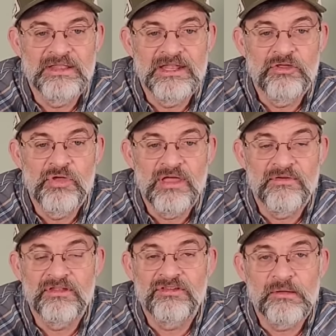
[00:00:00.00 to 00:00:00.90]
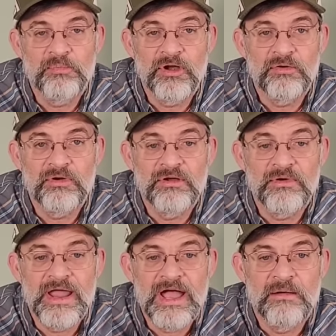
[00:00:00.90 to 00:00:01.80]
They do have a temporary
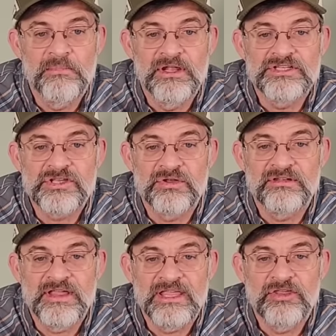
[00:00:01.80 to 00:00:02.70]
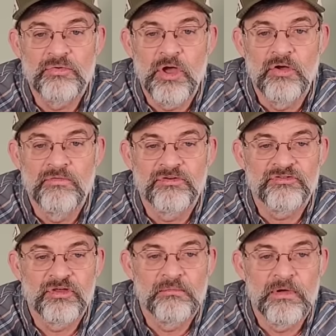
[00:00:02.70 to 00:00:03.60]
reroute, but it's going to take you over
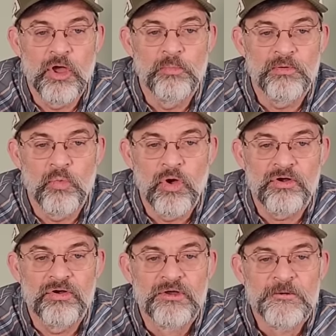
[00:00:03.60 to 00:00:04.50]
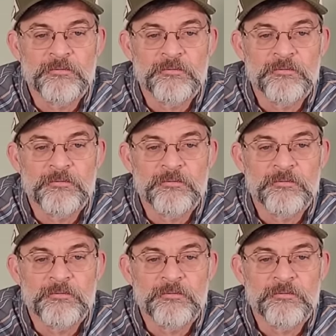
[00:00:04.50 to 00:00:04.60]
some open water.